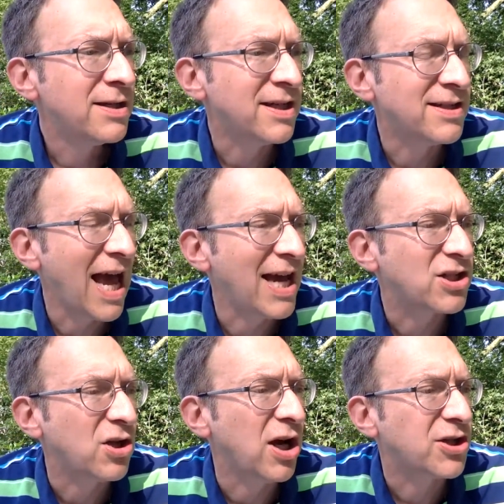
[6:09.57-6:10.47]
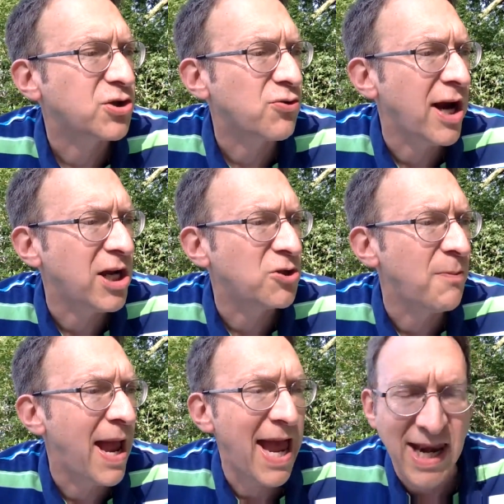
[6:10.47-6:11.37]
Tendai saw a strange
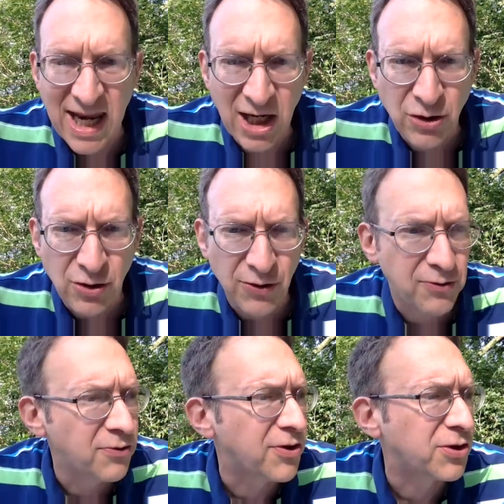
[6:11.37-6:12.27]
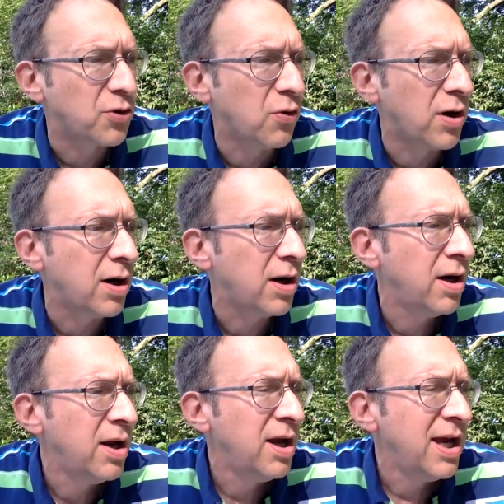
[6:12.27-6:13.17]
man enter through the door.
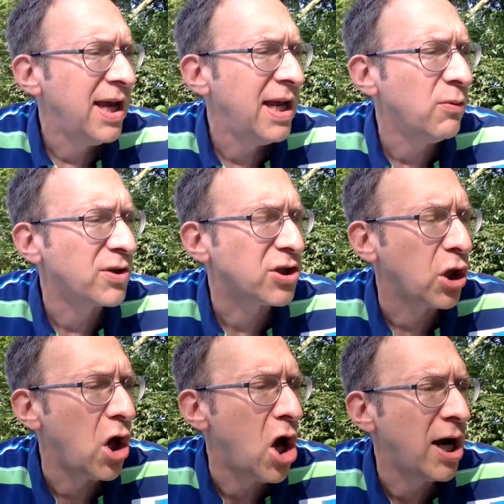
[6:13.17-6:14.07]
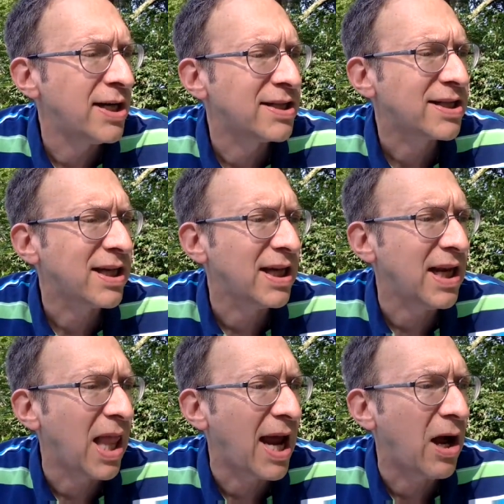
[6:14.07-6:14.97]
He was long and
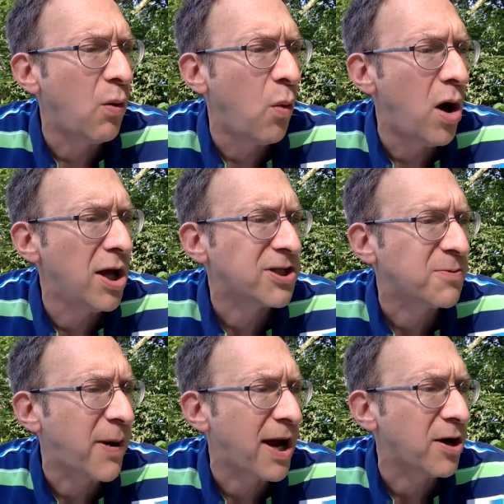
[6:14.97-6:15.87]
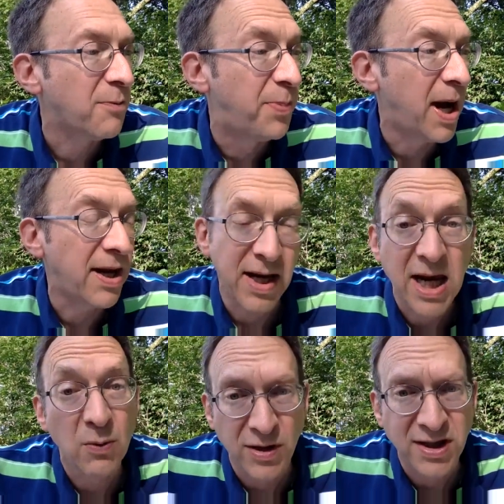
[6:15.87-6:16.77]
skinny like a wall spider, but
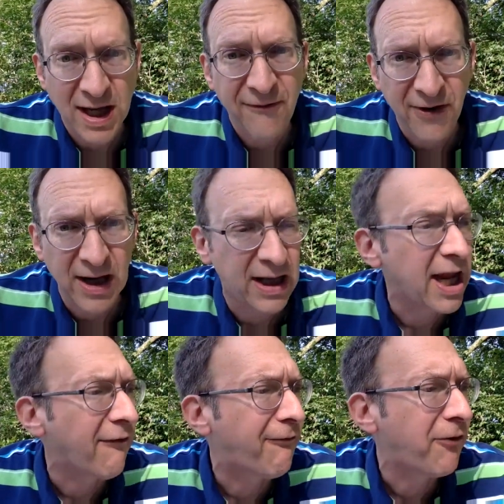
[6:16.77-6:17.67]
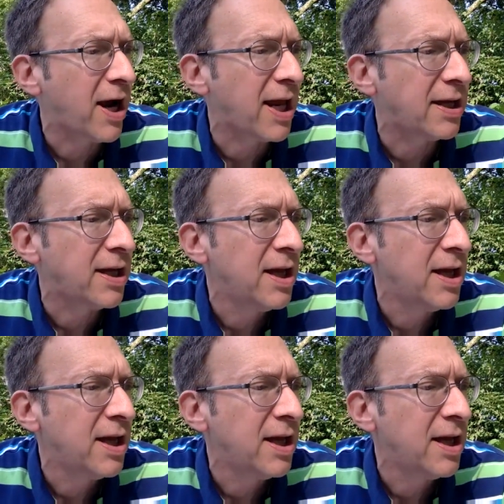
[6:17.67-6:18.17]
he was definitely a friend.